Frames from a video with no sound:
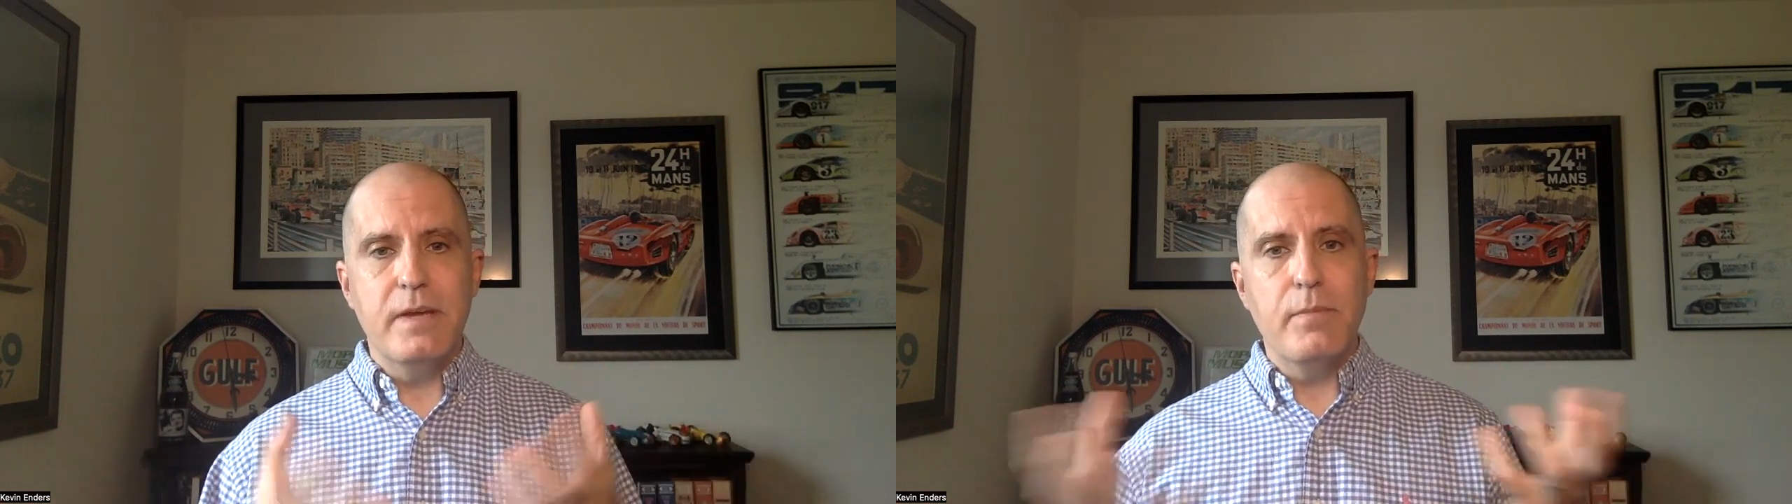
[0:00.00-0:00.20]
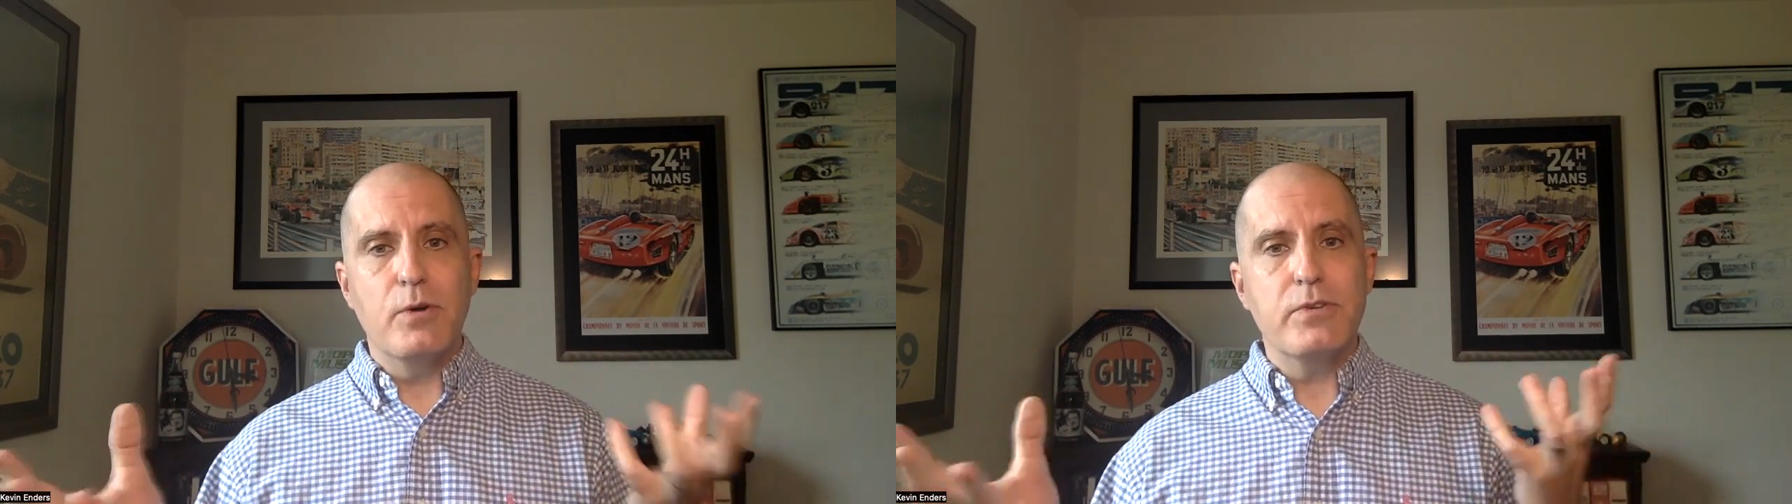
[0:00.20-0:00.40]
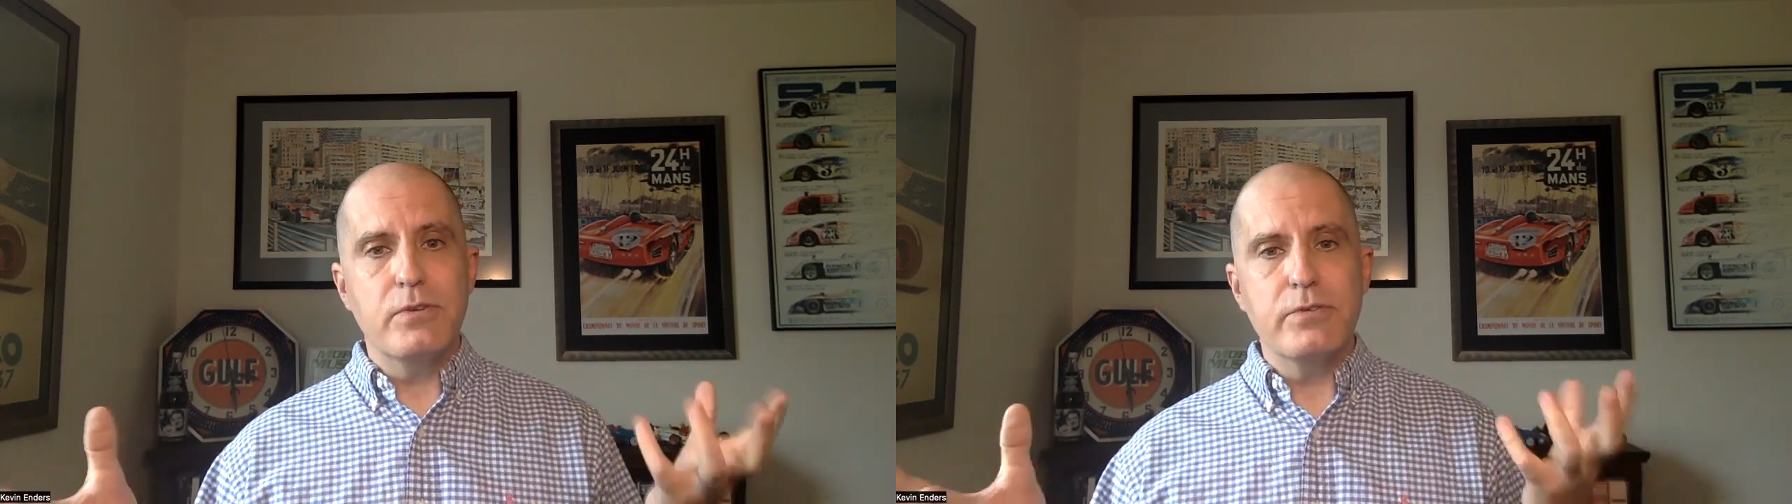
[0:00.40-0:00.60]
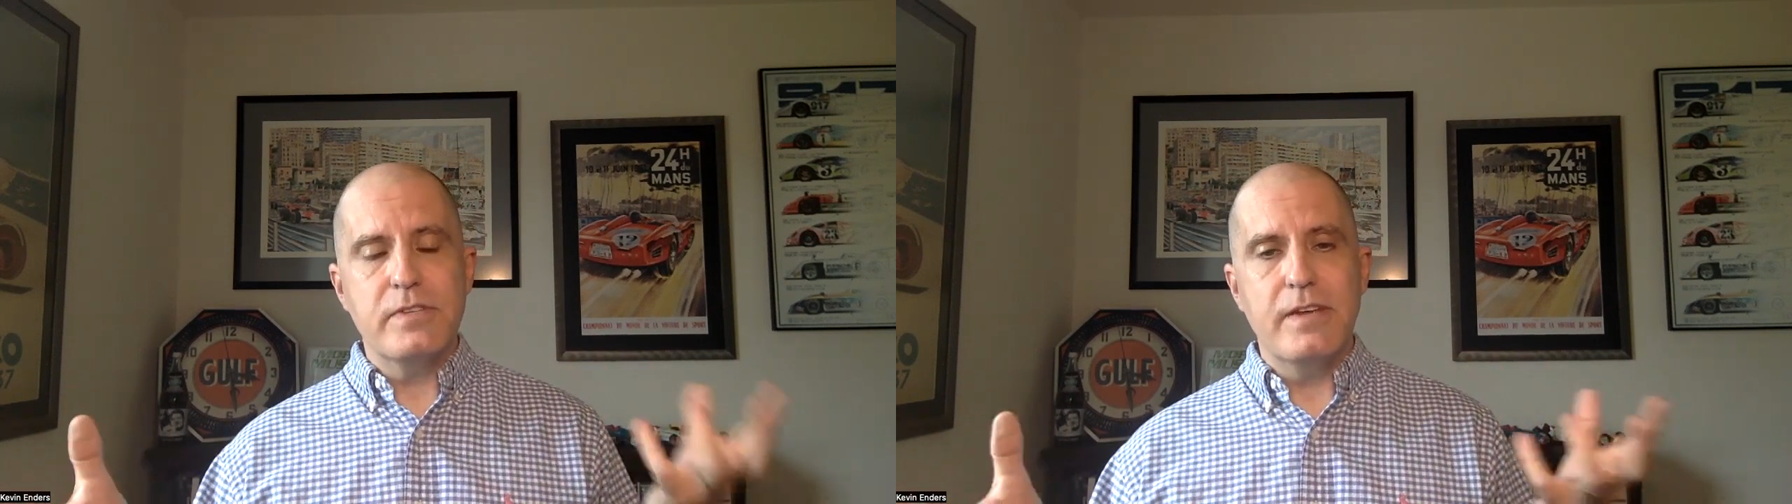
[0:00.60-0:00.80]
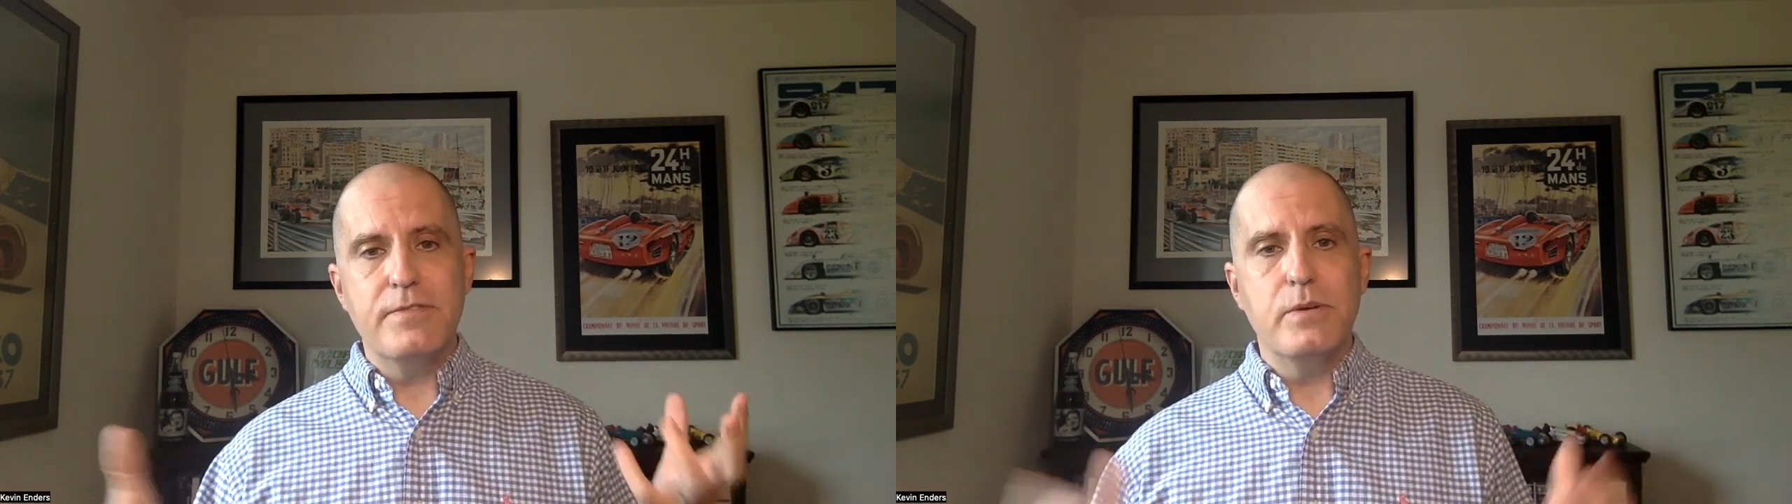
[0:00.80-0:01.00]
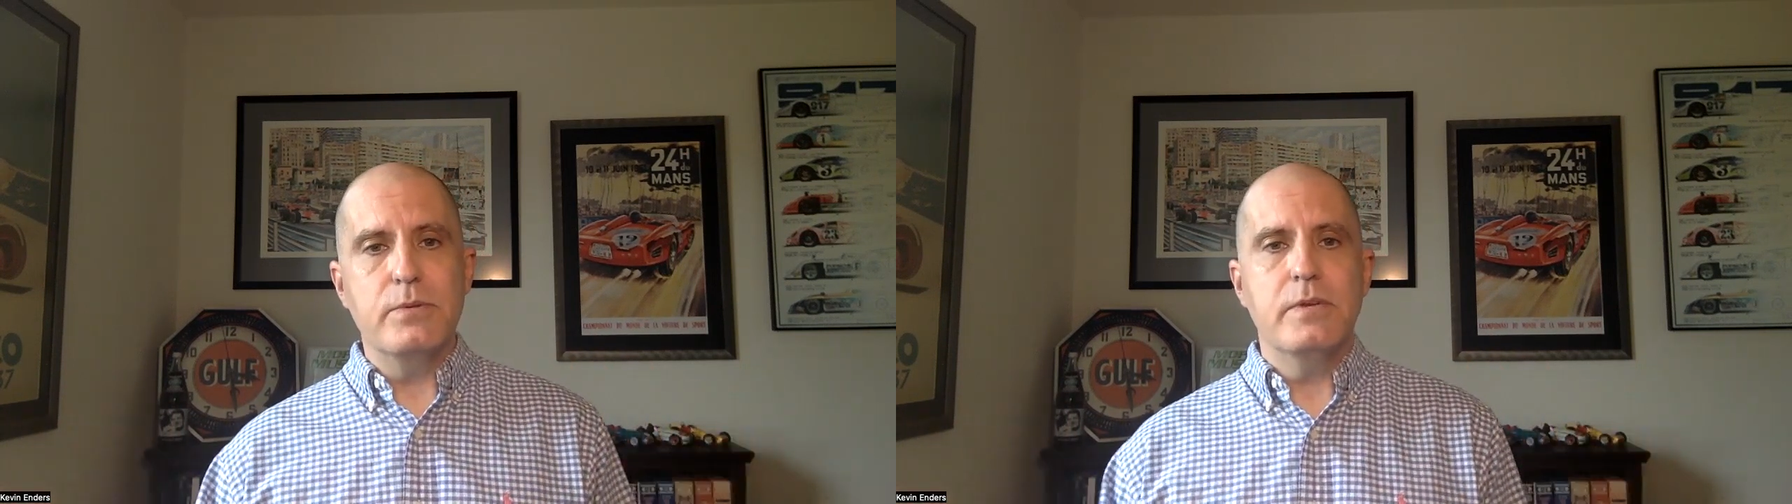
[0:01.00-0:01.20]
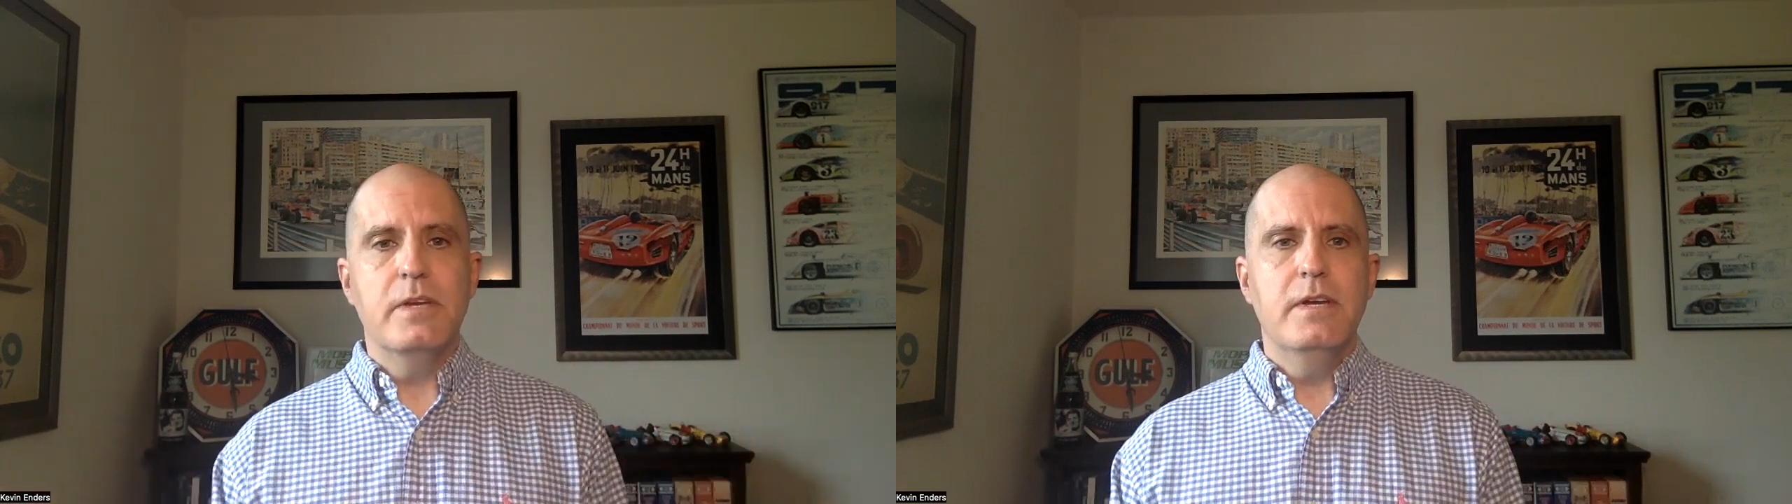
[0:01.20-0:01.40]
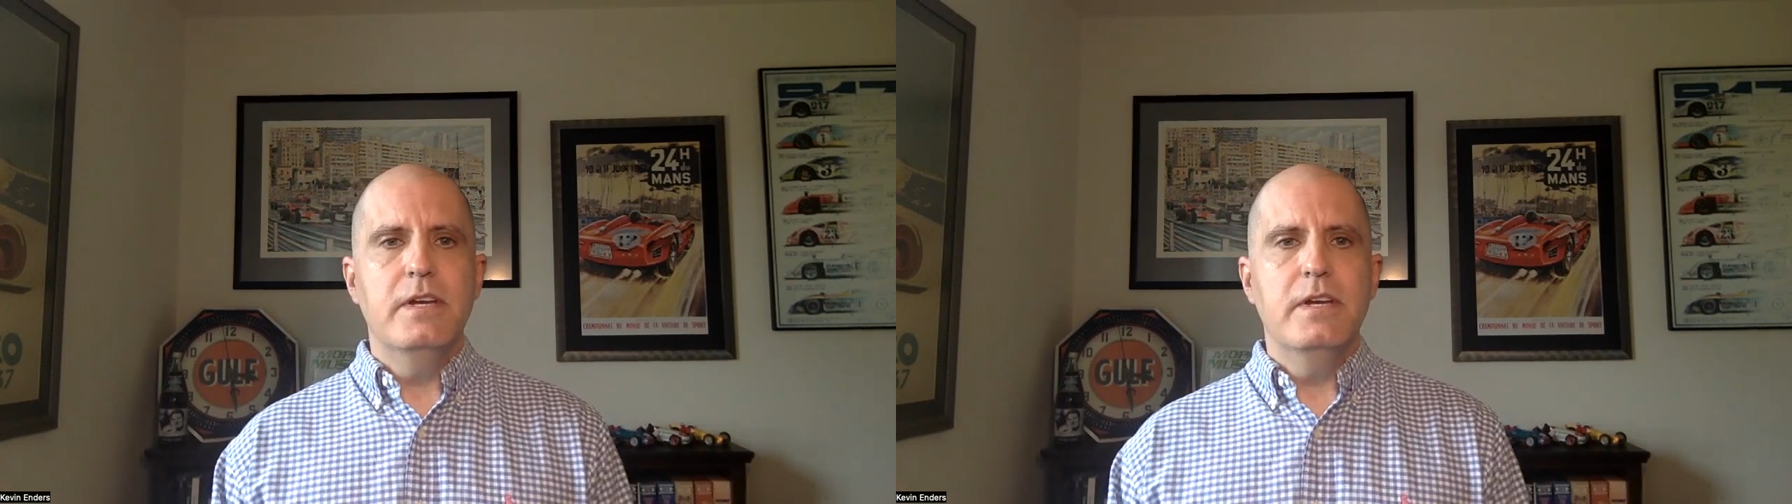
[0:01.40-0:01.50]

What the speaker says: emotional safe zones